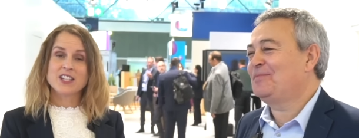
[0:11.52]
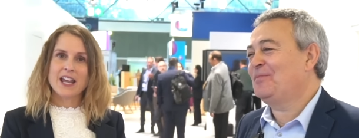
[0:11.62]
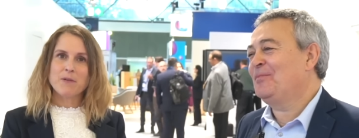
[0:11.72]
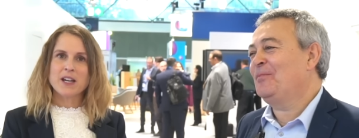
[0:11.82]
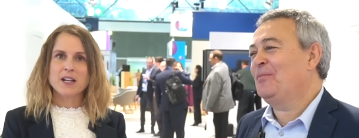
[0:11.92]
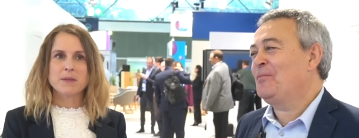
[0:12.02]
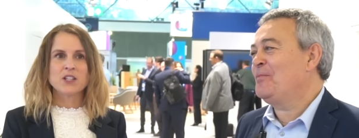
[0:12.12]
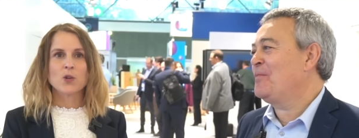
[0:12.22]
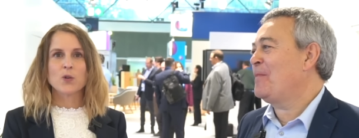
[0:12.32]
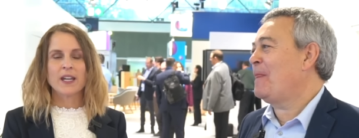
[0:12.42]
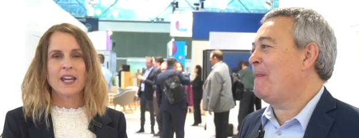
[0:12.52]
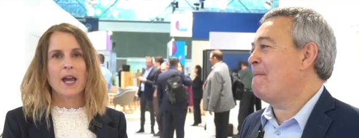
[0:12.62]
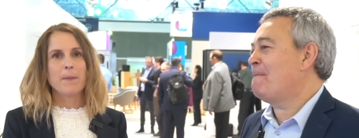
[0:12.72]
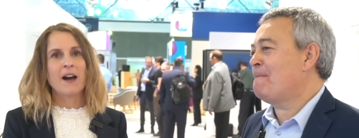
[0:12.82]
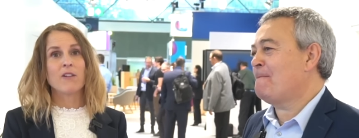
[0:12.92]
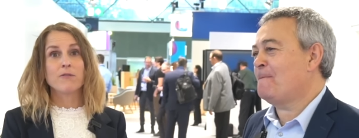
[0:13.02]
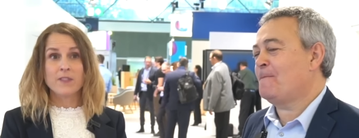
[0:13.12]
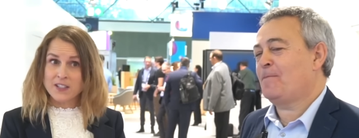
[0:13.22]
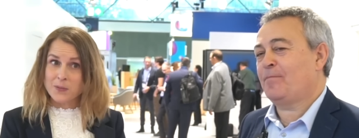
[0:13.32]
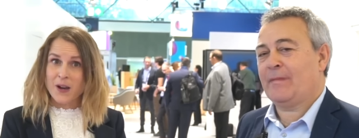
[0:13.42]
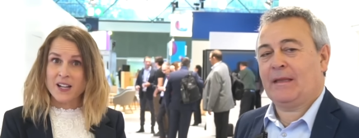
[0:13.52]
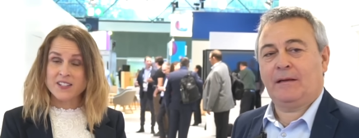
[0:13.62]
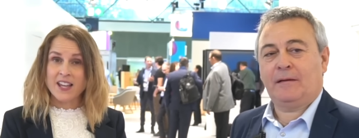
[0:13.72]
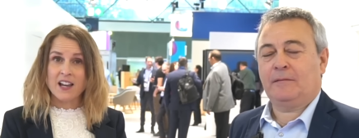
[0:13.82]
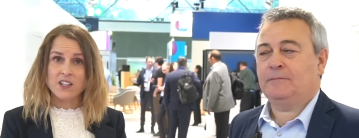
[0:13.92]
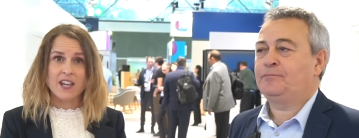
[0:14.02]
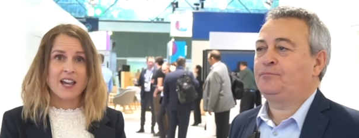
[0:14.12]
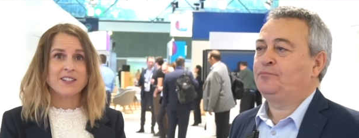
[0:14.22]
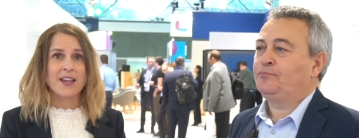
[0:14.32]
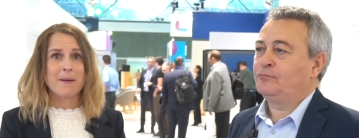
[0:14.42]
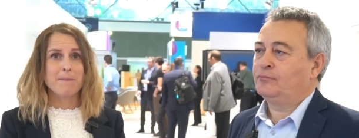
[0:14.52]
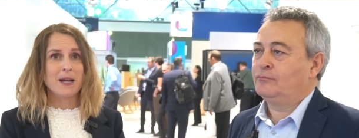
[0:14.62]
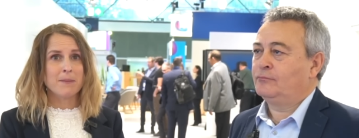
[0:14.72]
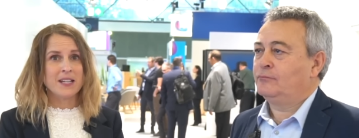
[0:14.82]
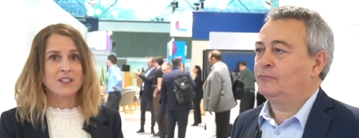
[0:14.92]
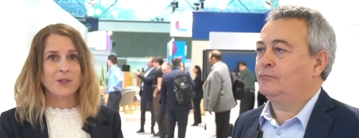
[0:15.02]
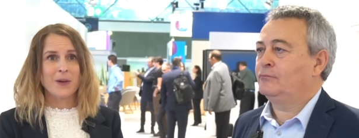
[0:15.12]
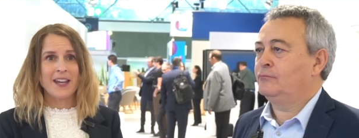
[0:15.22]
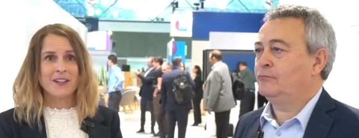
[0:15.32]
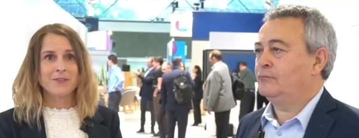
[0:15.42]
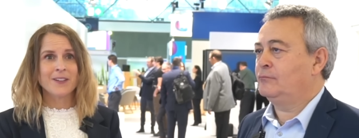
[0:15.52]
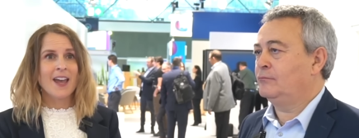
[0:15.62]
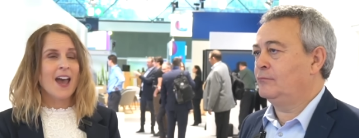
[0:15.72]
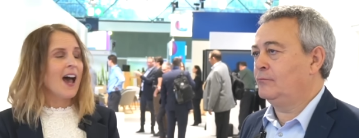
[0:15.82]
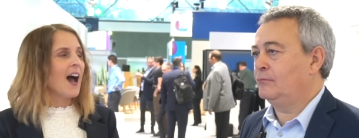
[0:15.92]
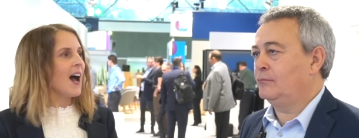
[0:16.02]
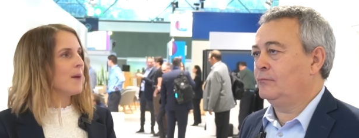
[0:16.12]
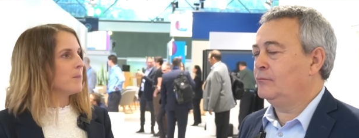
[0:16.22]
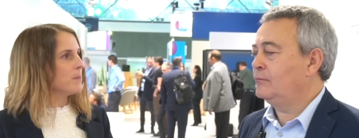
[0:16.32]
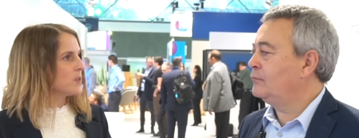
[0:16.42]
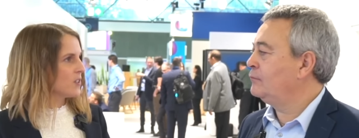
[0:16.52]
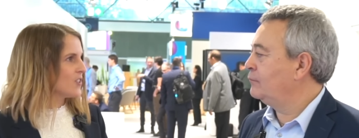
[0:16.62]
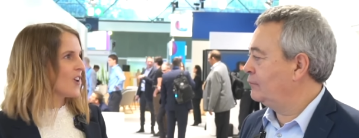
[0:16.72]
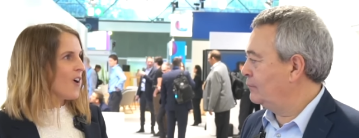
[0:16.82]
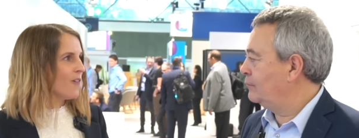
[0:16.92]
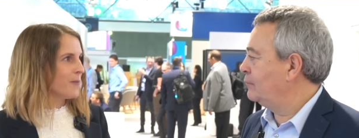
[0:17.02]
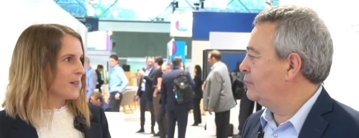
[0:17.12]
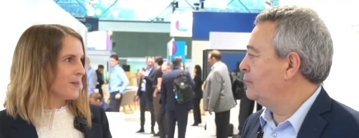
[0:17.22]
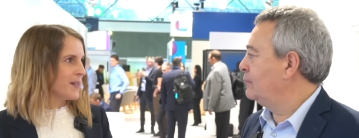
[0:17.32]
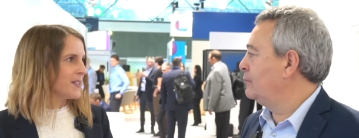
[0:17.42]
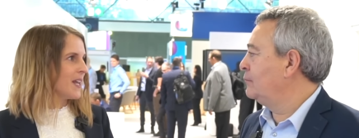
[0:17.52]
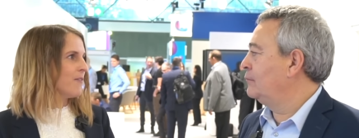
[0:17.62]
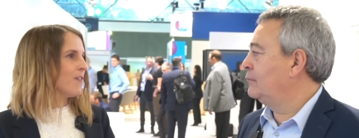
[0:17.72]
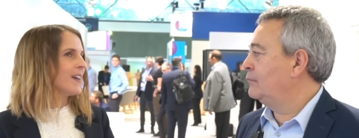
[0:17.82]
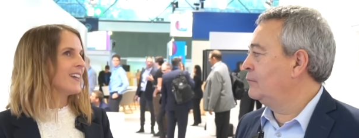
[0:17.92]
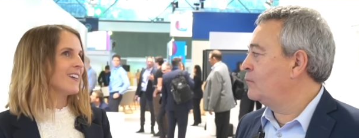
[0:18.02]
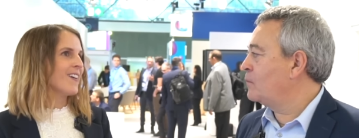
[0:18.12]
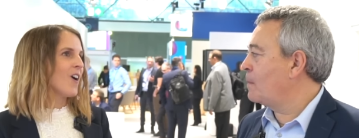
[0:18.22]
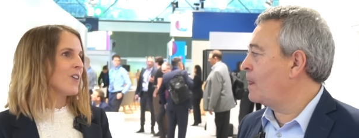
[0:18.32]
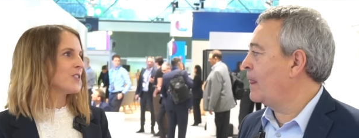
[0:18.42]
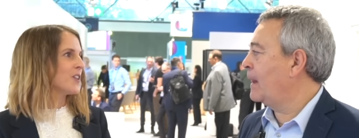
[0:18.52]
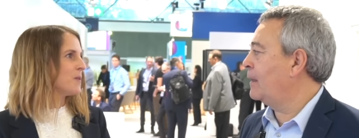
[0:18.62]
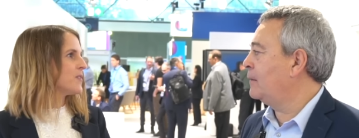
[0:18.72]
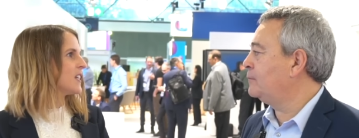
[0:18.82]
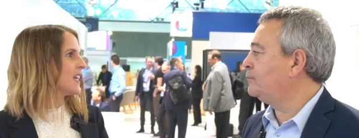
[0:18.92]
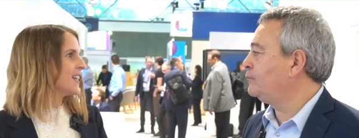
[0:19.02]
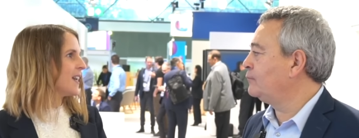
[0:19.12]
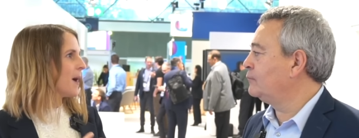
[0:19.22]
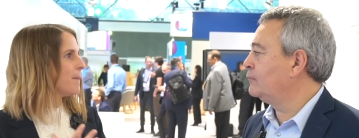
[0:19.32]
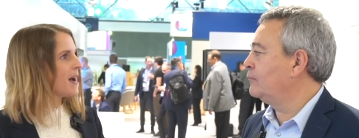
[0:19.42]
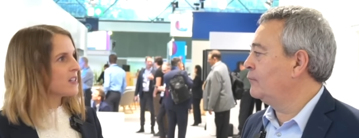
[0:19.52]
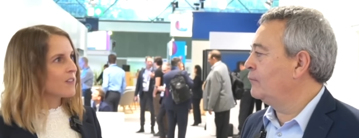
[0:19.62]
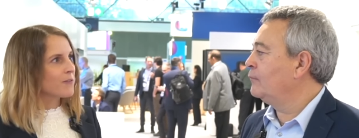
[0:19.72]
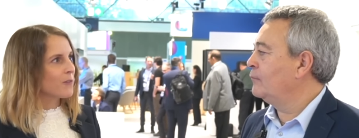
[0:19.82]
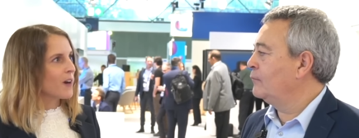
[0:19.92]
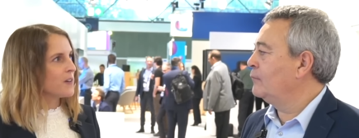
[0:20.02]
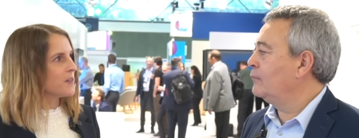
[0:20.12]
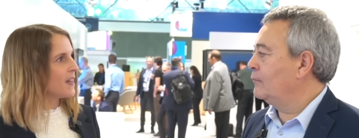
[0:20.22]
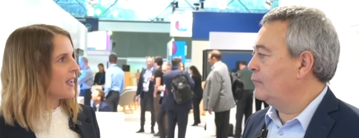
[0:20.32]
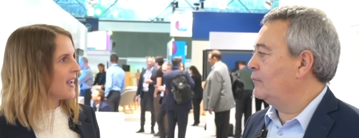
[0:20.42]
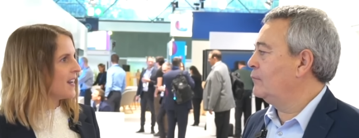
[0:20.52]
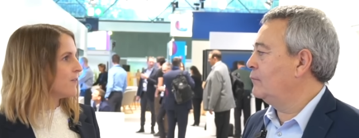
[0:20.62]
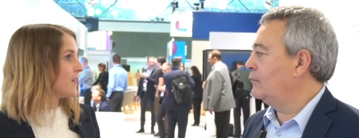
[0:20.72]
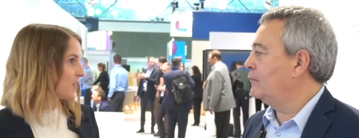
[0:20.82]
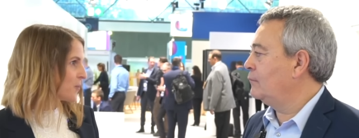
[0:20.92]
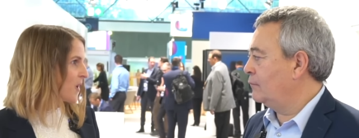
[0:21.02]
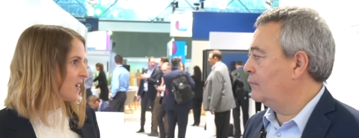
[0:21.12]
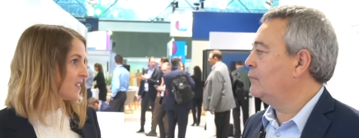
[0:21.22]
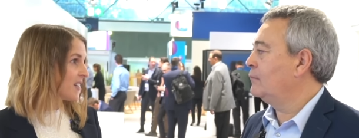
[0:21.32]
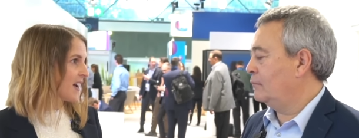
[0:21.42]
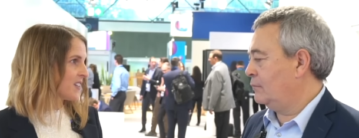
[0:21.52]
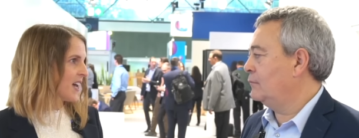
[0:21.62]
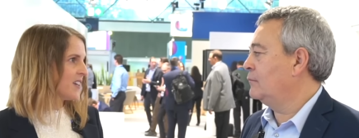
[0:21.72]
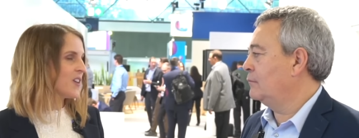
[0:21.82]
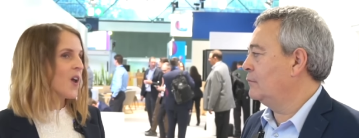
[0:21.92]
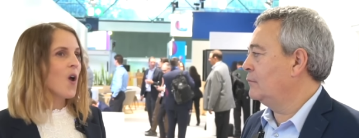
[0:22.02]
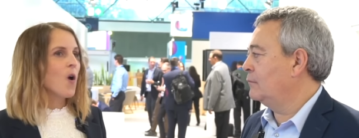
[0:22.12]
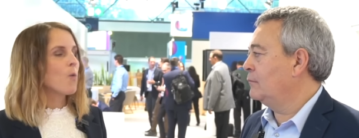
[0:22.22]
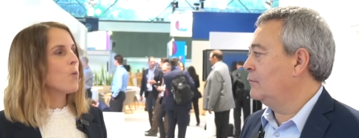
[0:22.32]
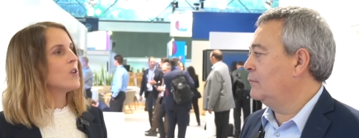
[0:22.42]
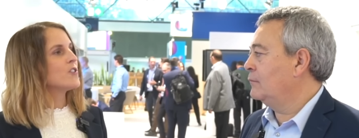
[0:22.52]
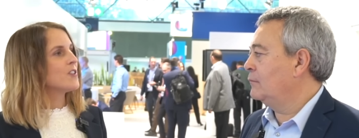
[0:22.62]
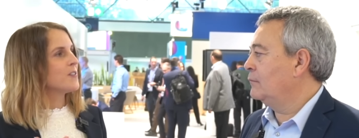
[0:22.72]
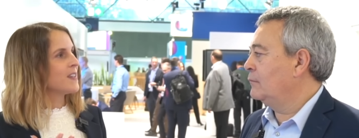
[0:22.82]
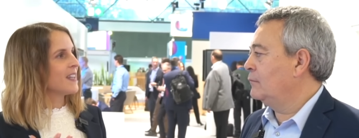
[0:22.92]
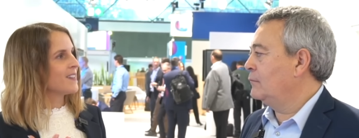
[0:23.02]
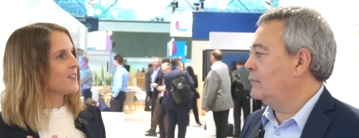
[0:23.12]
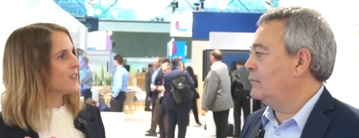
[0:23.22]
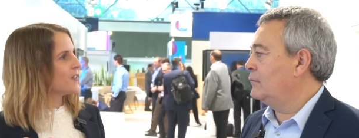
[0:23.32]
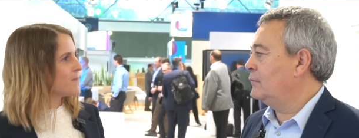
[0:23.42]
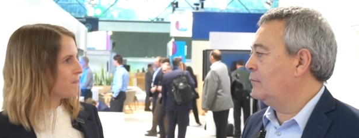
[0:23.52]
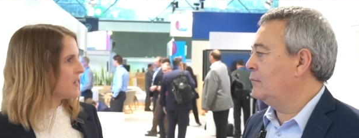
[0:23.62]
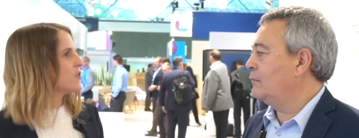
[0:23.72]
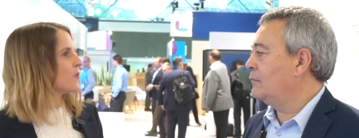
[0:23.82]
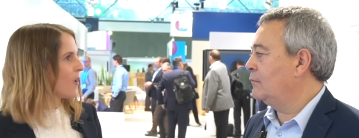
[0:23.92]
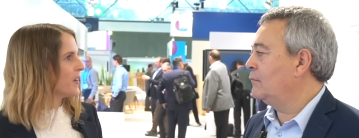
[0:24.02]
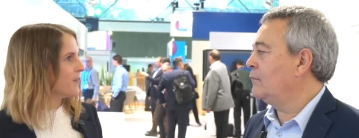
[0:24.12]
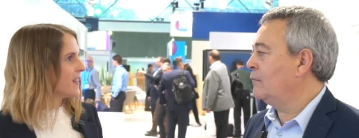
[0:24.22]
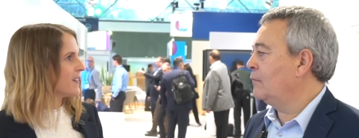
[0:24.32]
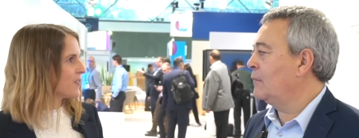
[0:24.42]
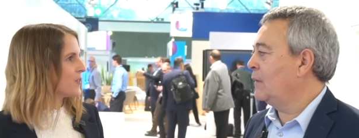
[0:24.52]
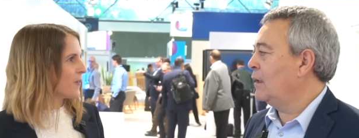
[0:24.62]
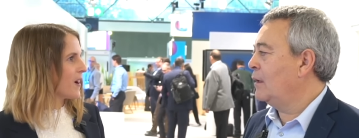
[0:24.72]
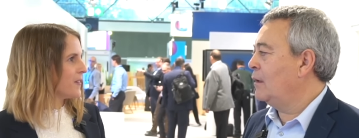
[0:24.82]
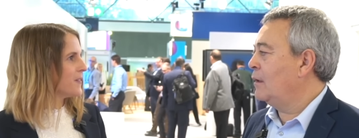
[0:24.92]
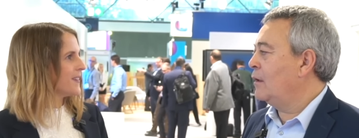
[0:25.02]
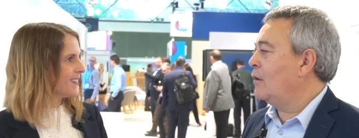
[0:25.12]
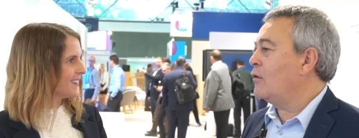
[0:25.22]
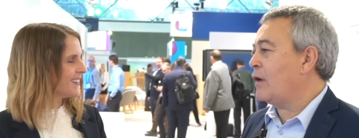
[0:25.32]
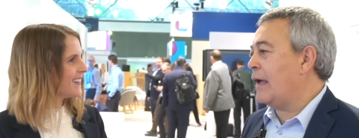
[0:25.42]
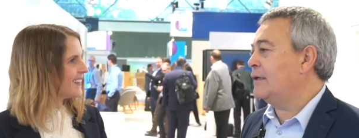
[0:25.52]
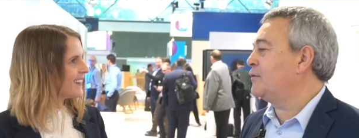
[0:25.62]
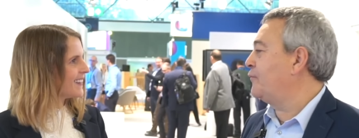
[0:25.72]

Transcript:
Speaker 1: today we're going to be talking about fixed wireless access and millimeter wave. Um, so to start off with, Luis, if I can ask you, we've seen a massive growth in fixed wireless access. What do you think's been driving this growth?
Speaker 2: Okay, so